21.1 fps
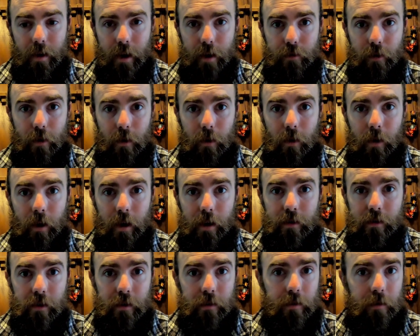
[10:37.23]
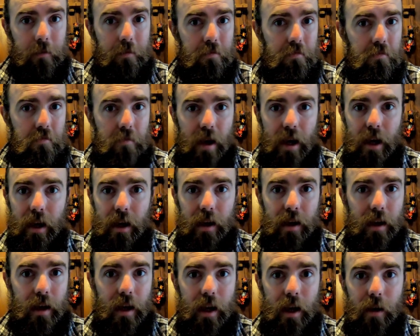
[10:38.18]
If you're looking to just, hey,
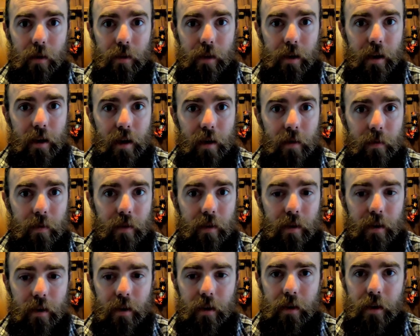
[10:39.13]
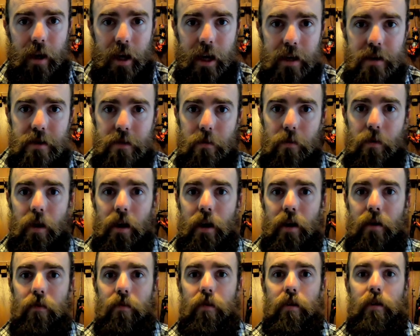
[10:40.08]
get out there, cast a
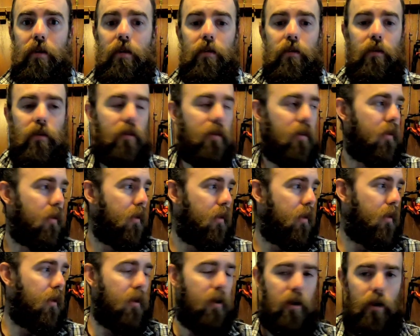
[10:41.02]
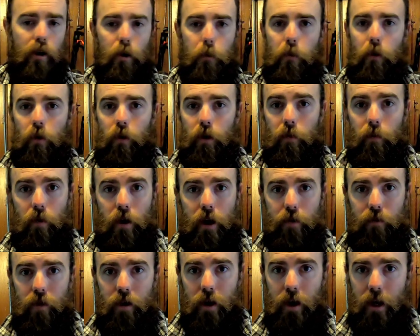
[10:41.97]
rod and reel and pull in
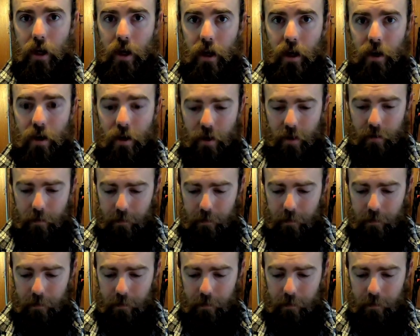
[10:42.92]
whatever you can,